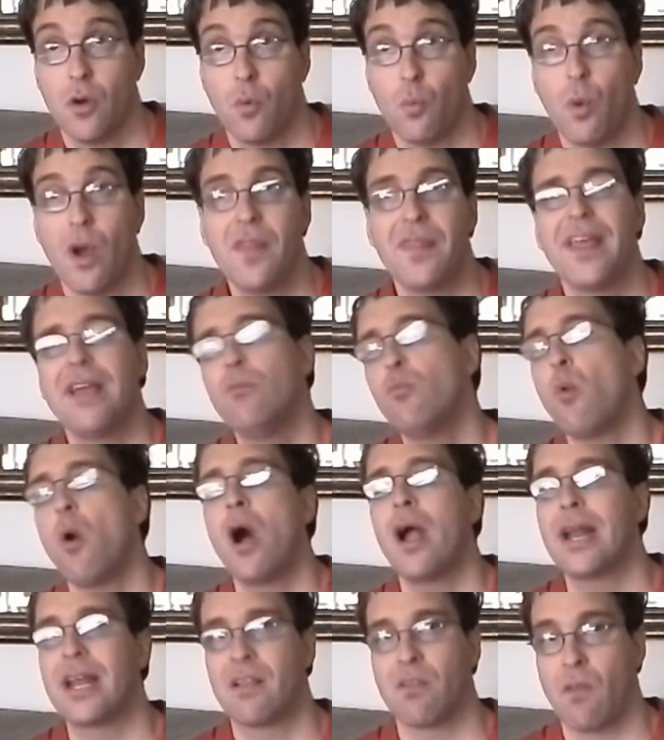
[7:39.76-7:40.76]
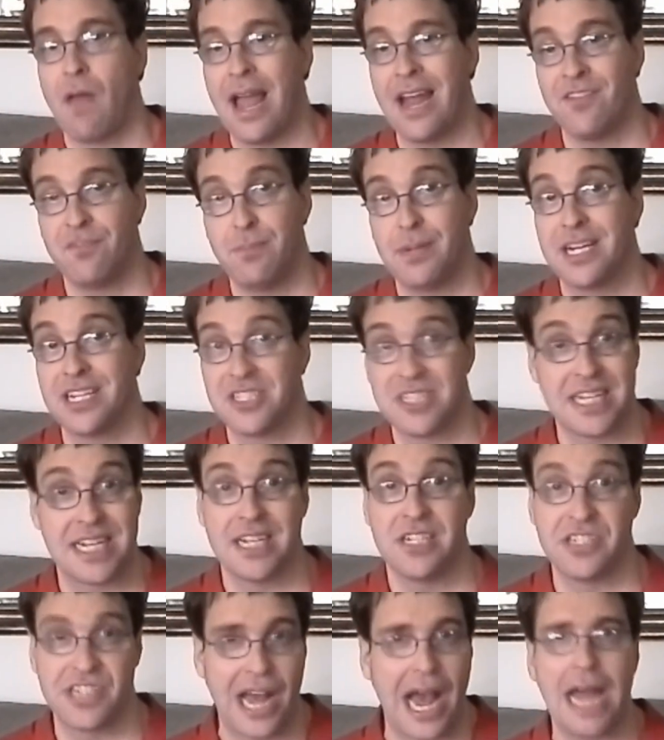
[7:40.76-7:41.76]
what they want in life because they
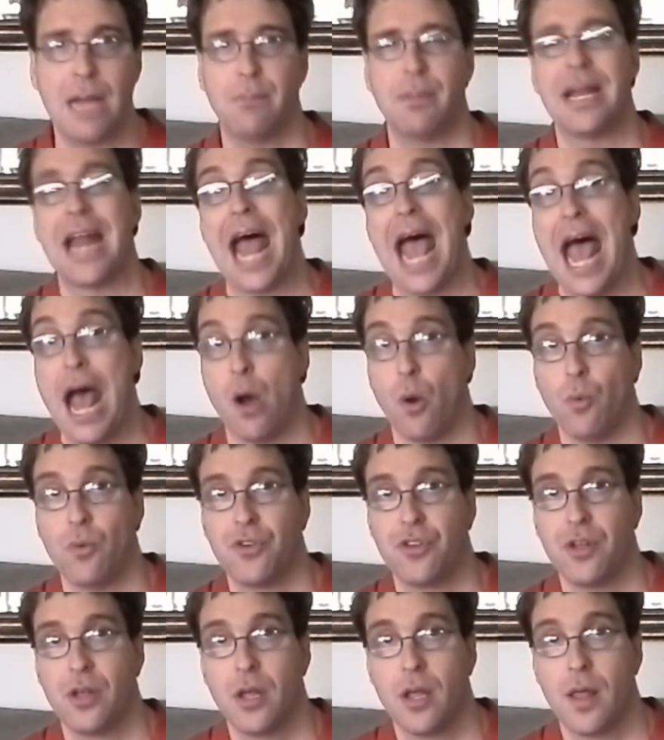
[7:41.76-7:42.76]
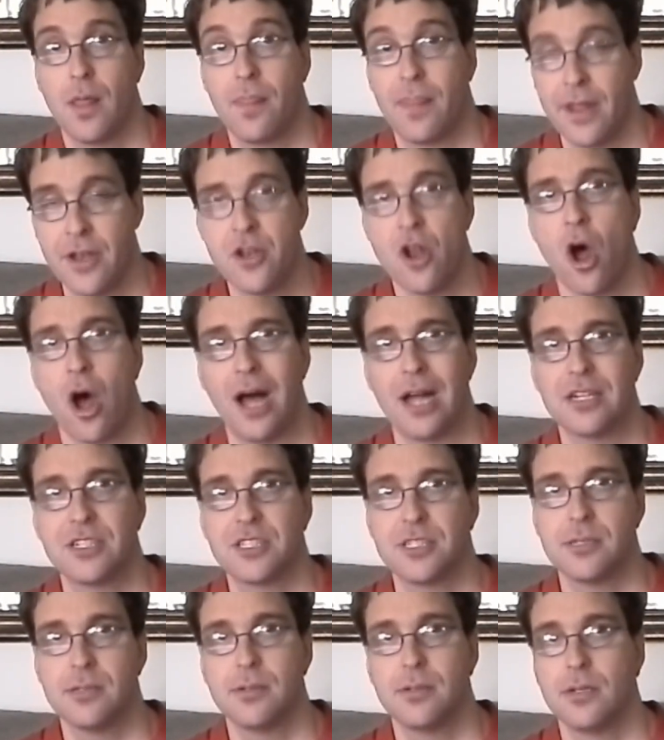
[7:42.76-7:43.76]
can type it out than
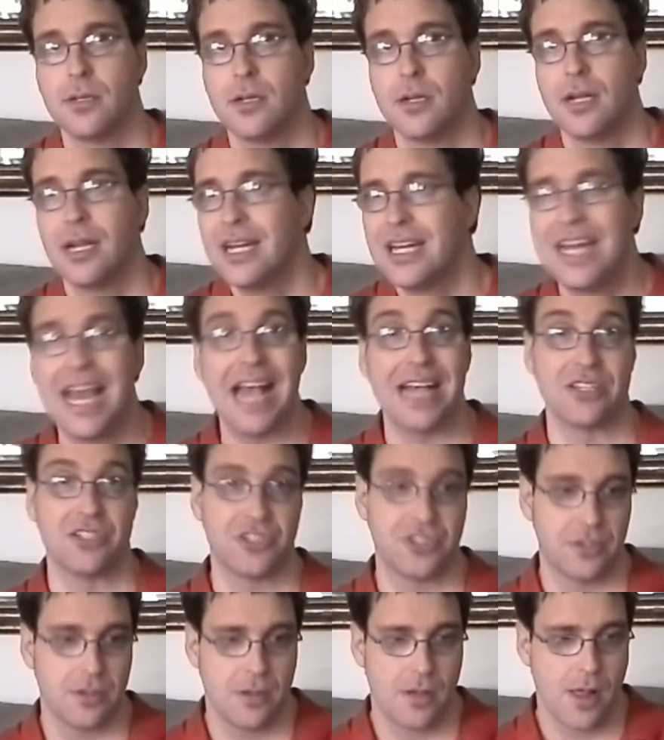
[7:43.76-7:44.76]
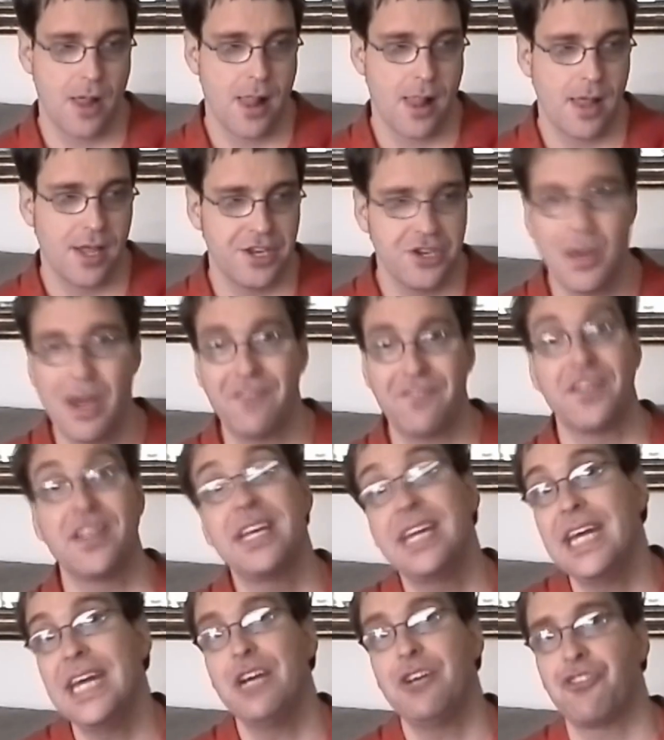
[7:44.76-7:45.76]
not. Yes, you have to
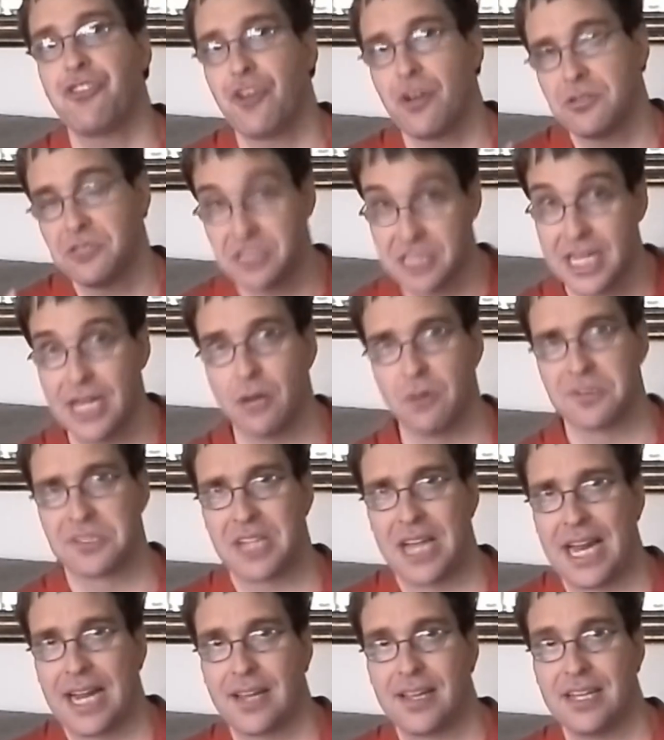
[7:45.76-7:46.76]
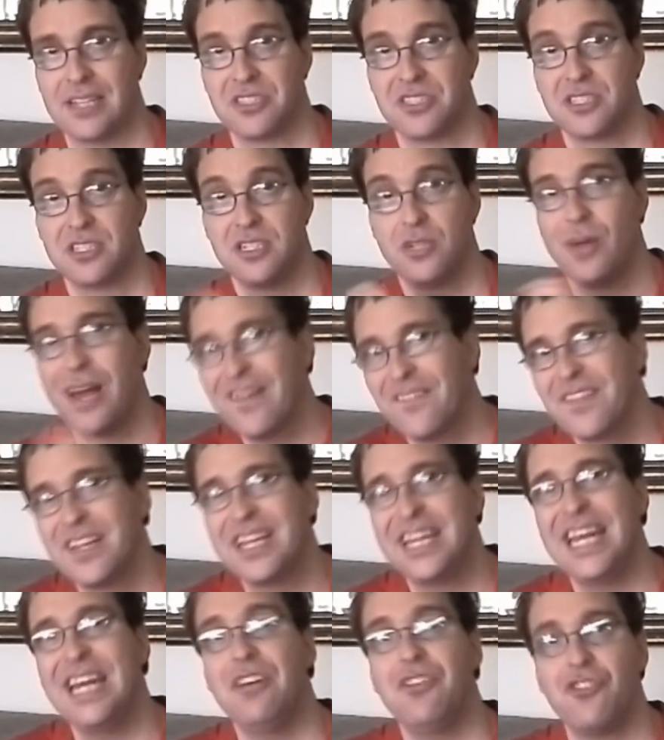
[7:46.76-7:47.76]
teach skills like this. You have to
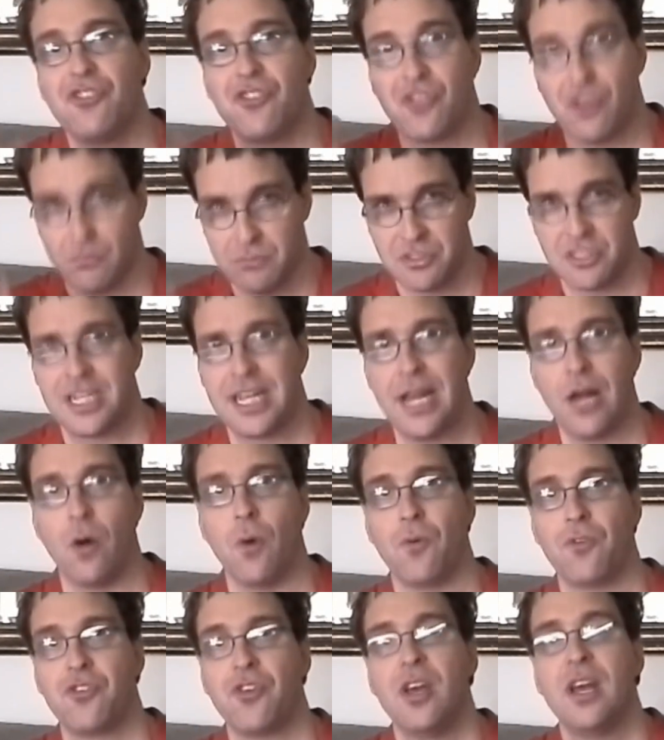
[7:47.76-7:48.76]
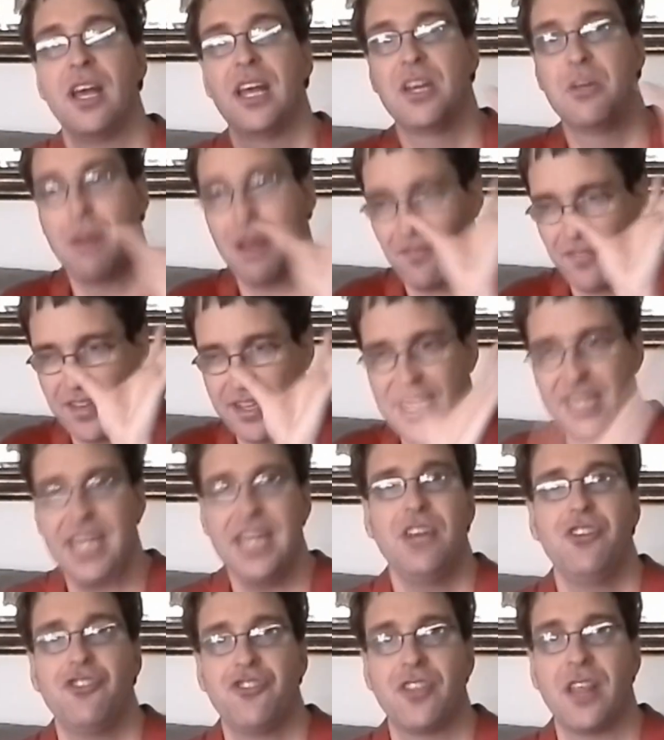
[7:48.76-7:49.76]
teach some skills. You have to
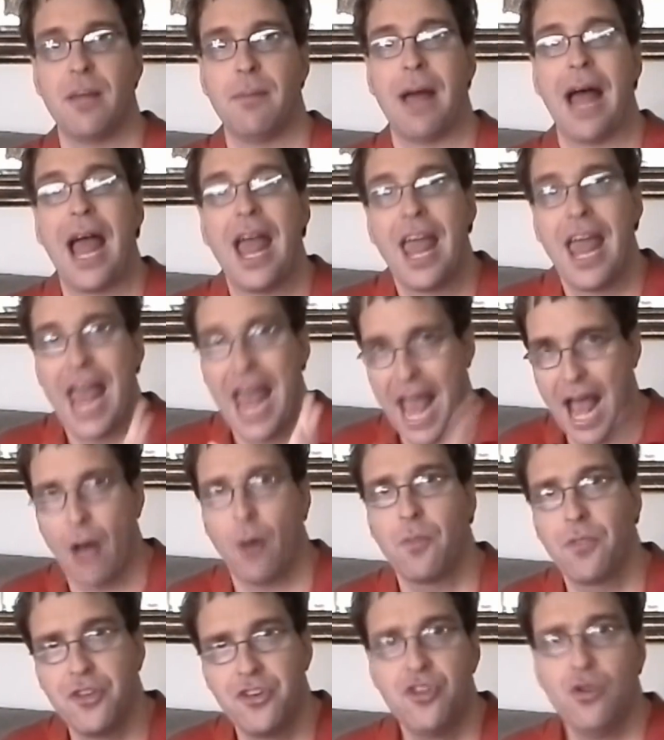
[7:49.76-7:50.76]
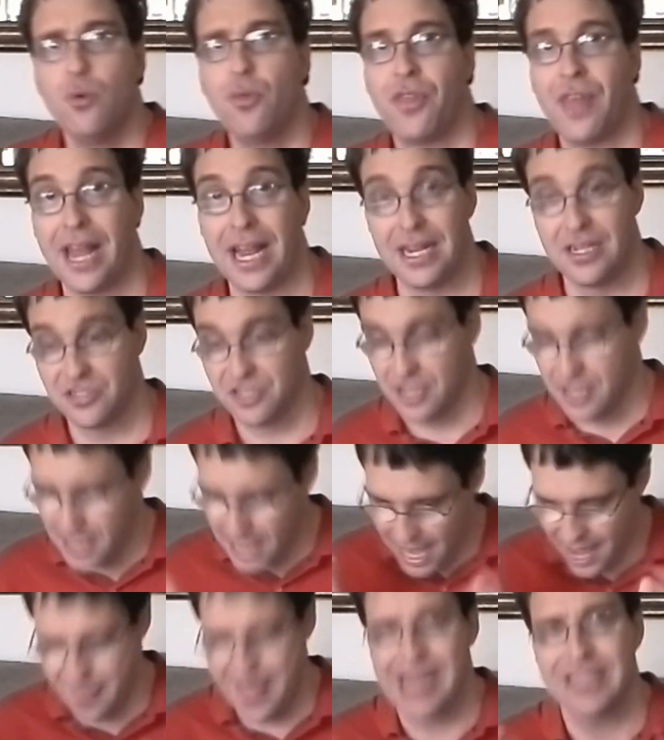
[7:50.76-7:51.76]
teach them how to do things.
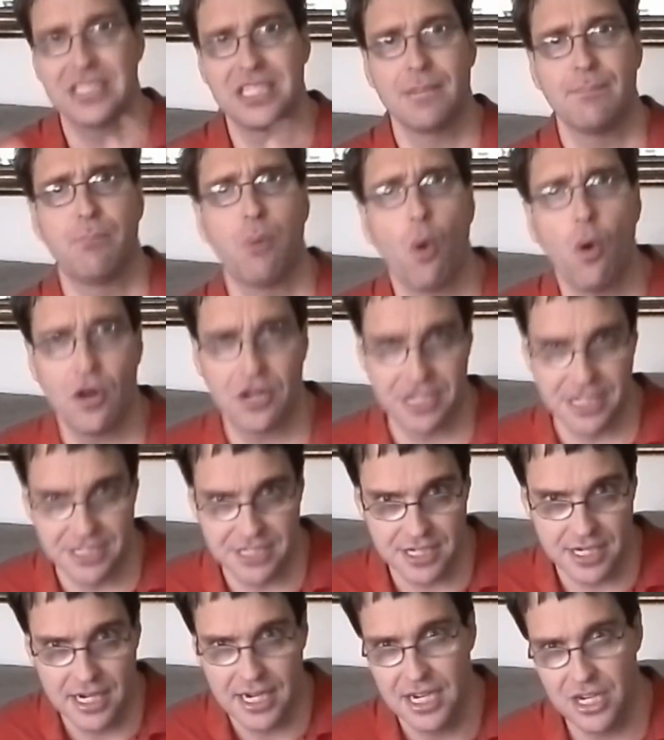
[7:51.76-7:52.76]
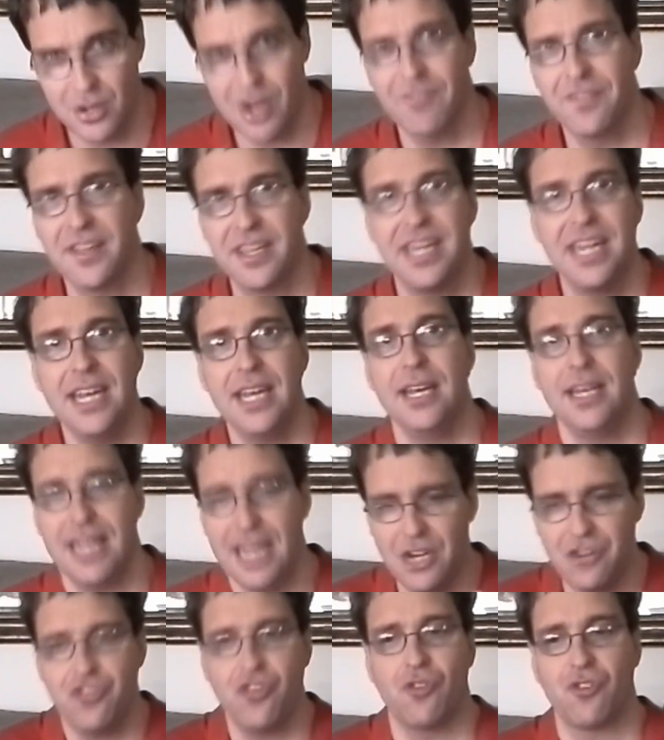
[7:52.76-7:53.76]
And that's important. You have to
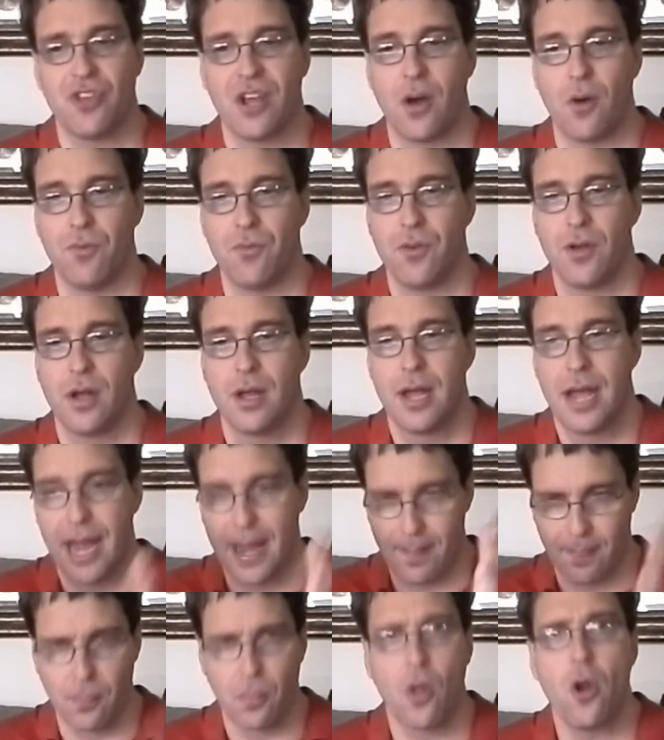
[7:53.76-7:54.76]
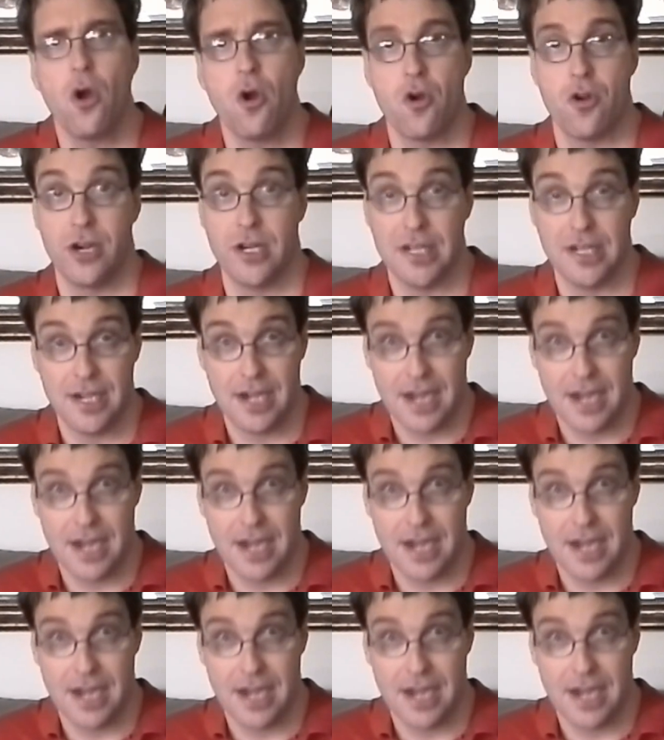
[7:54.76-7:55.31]
teach yourself and learn